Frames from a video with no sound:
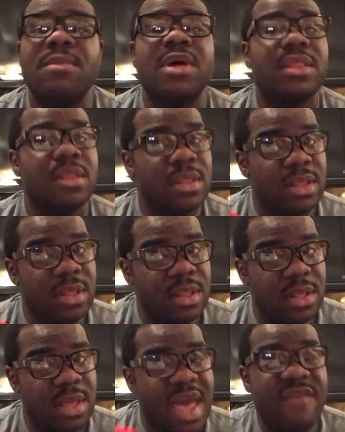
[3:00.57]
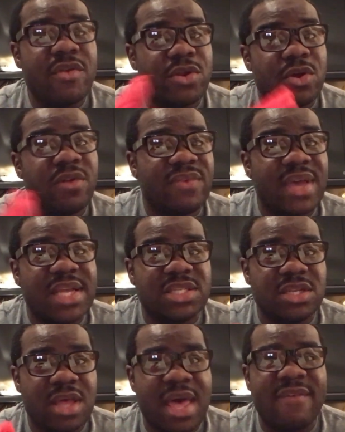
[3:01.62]
but having your
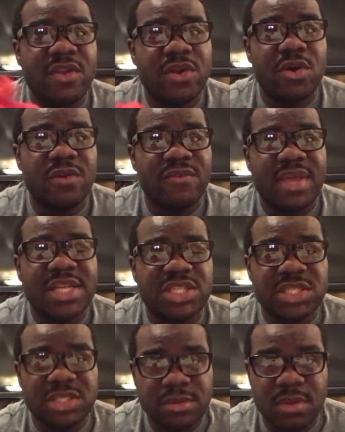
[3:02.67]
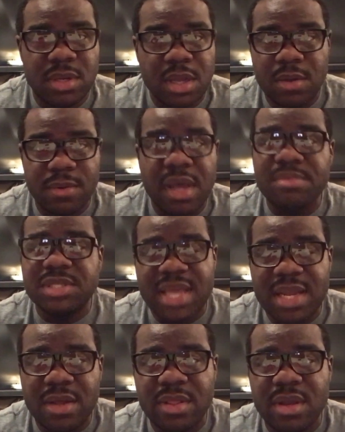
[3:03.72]
notification having your notifications you know up to
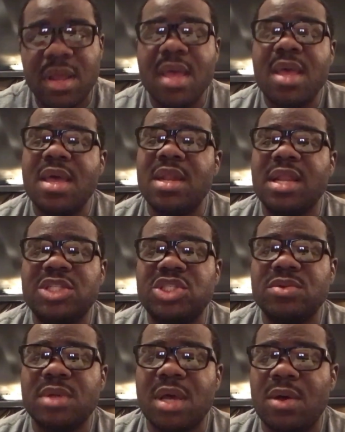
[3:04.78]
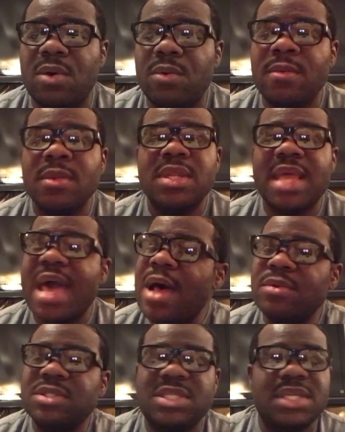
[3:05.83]
date on there, it'll let you know
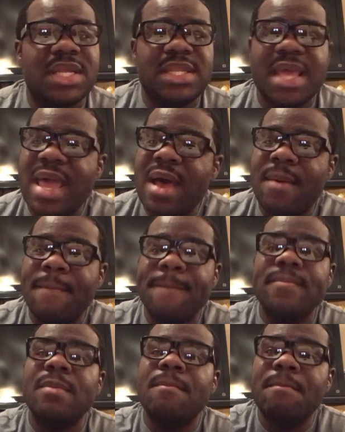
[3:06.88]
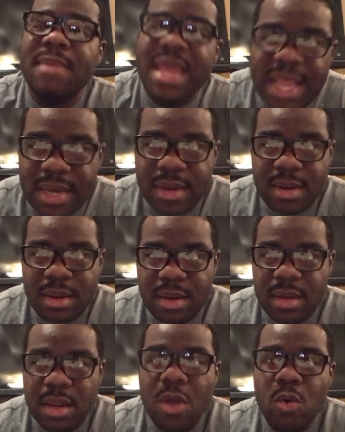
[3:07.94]
down to the damn minute
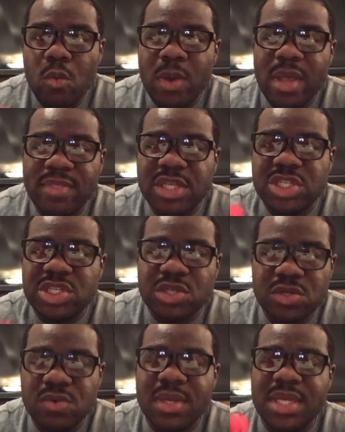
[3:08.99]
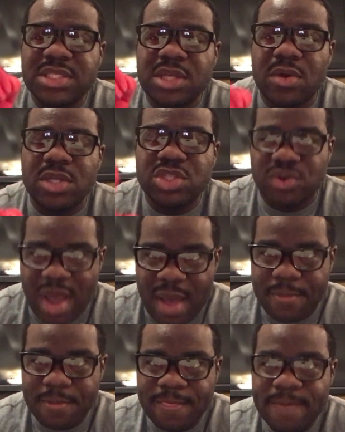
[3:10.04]
when the shoe is gonna
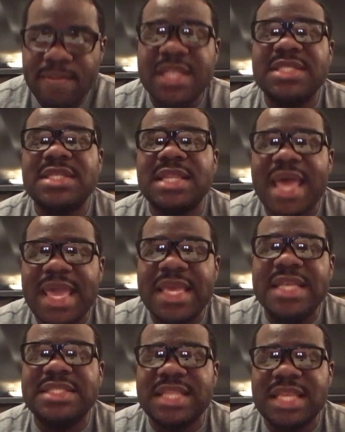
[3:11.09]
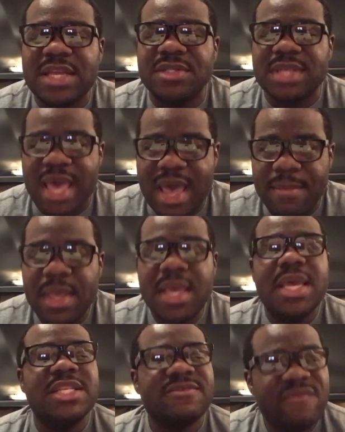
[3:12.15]
drop. This is a Nike sneakers app.
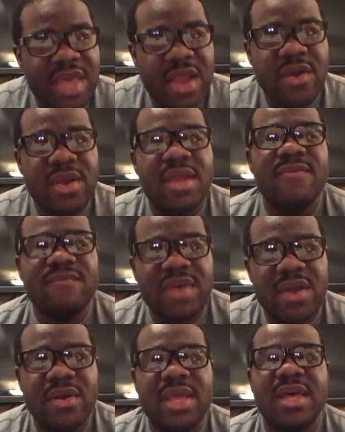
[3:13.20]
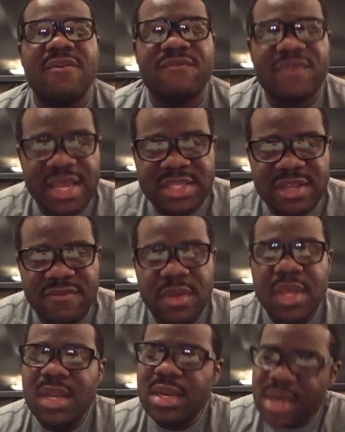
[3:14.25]
It's very, very effective.
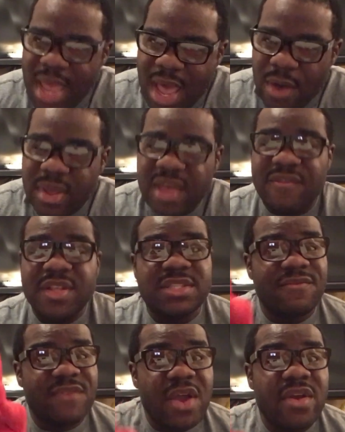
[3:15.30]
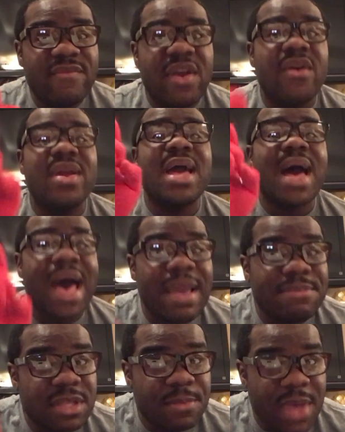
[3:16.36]
Now, if it's a very, very
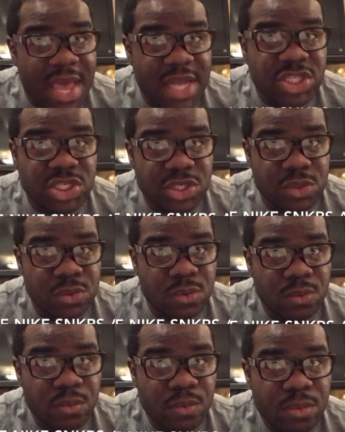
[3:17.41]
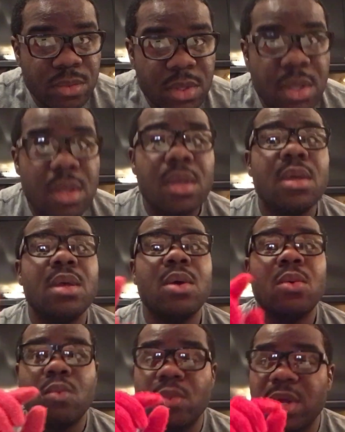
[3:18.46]
hyped up ass shoe,
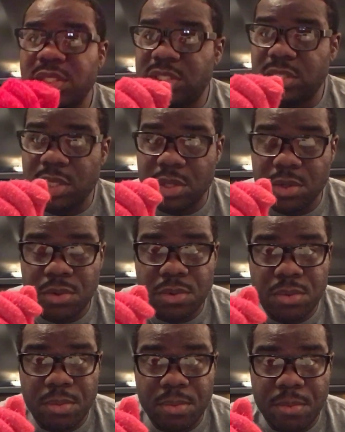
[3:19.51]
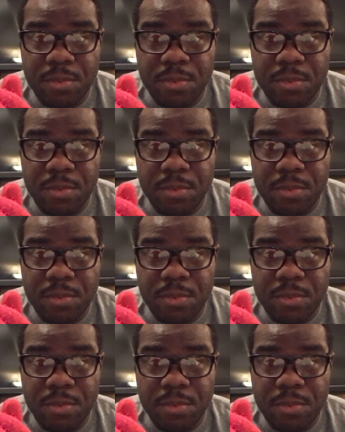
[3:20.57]
once you,